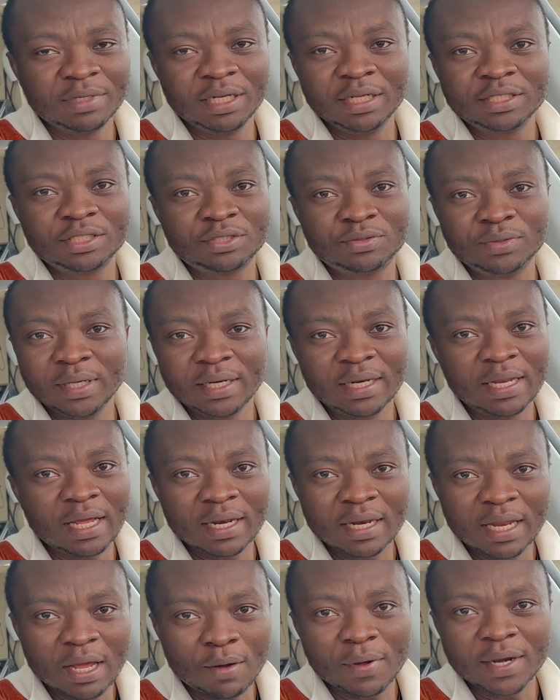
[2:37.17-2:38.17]
It's straight.
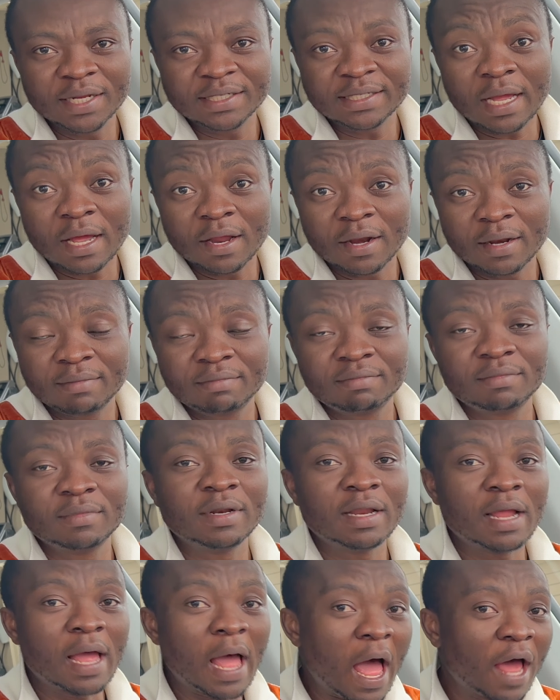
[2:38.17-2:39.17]
That one is out
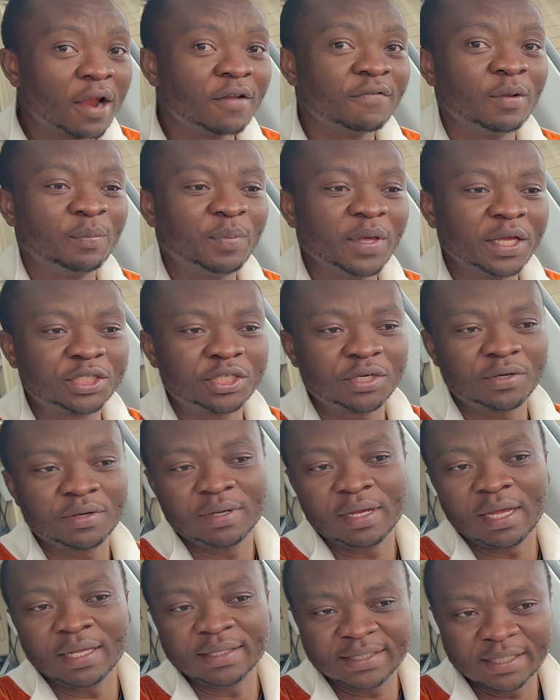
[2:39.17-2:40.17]
of the
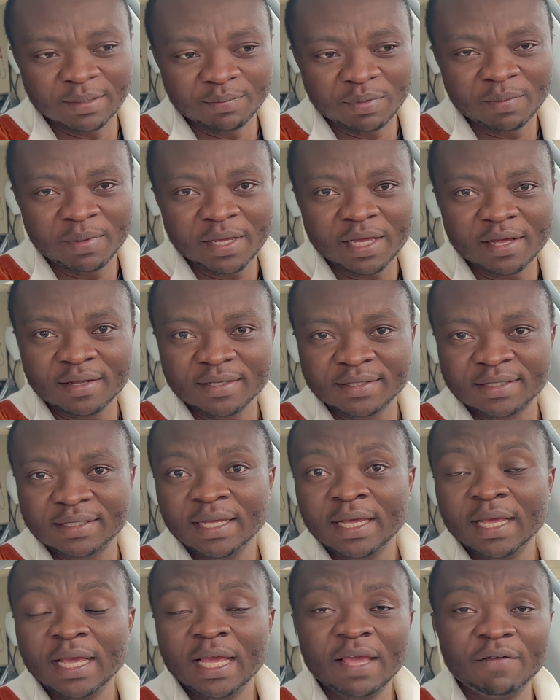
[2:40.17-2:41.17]
picture, and simply because
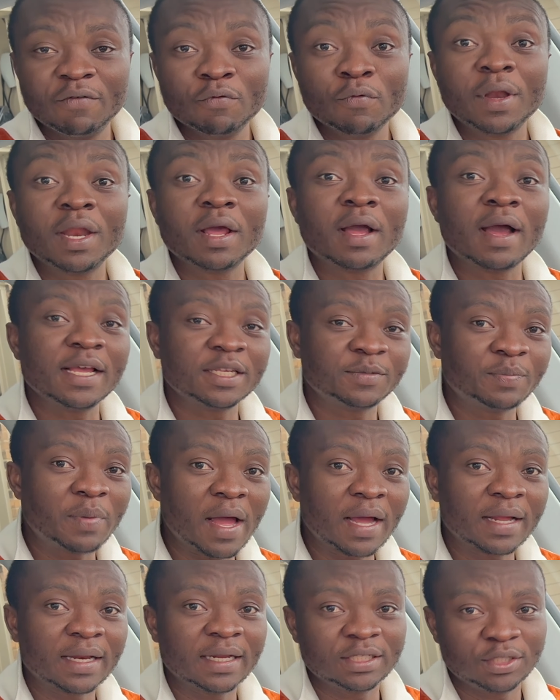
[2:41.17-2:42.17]
even when the car is
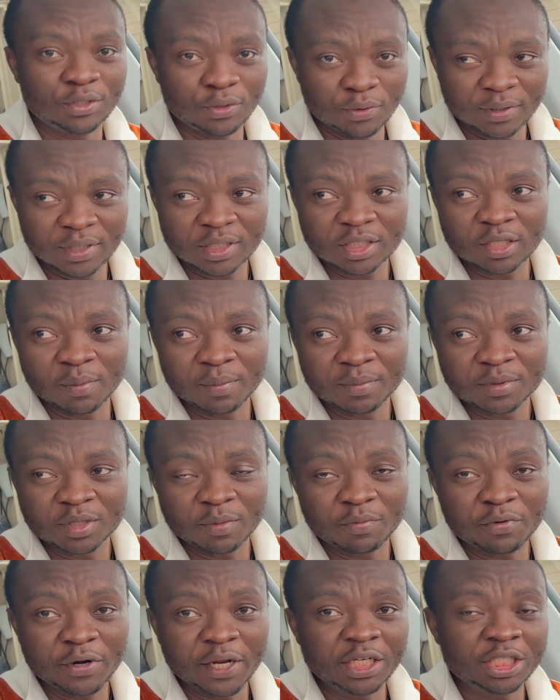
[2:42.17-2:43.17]
parked, it's using
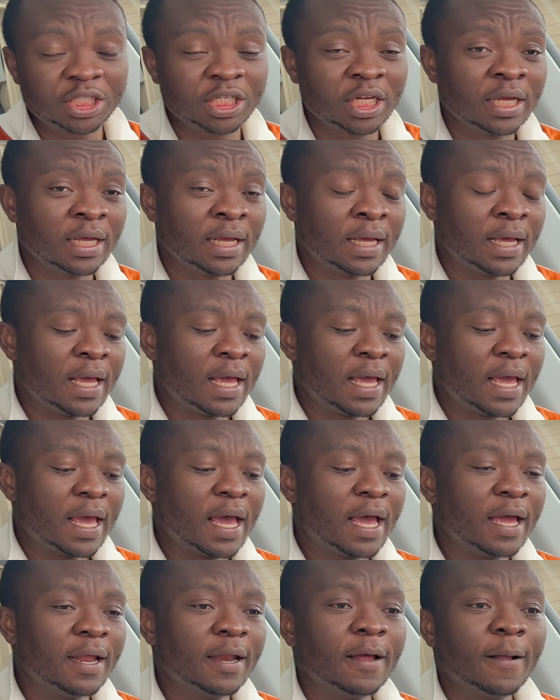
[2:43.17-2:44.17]
some range.
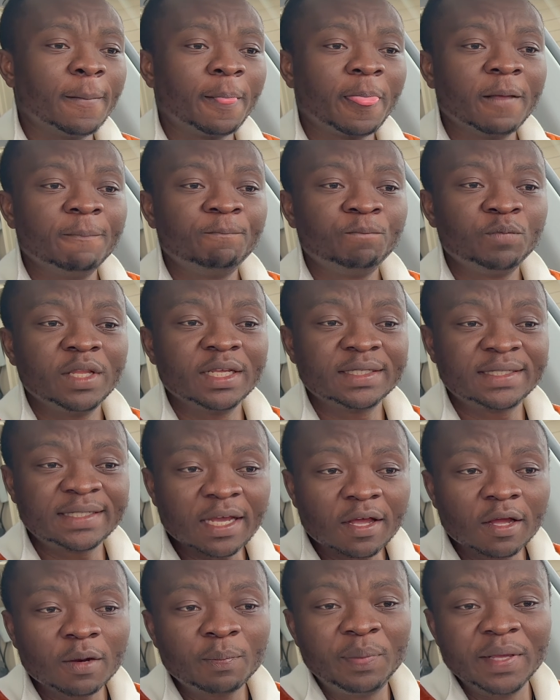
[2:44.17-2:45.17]
And the
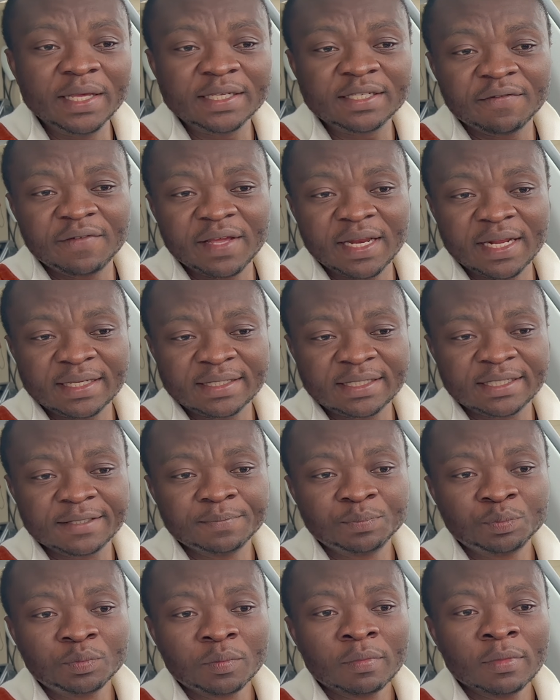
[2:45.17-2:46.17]
second piece of it is
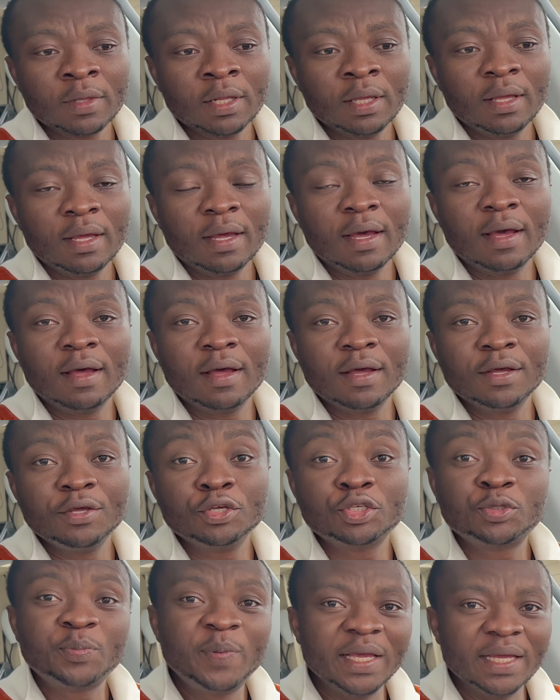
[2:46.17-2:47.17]

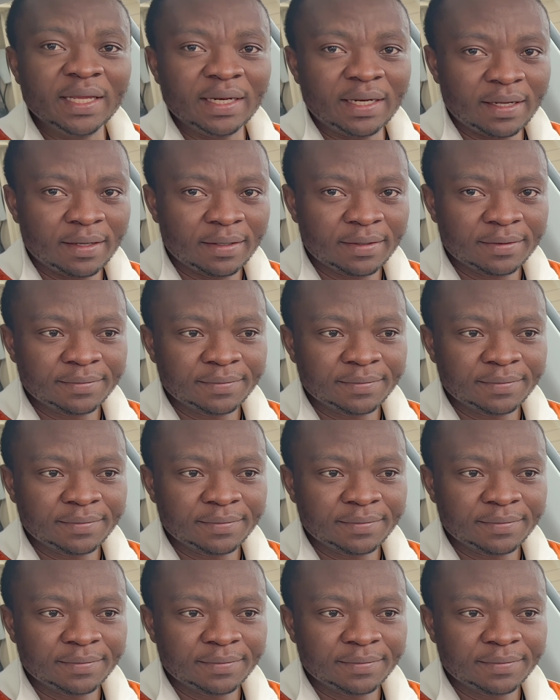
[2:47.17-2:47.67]
your speed.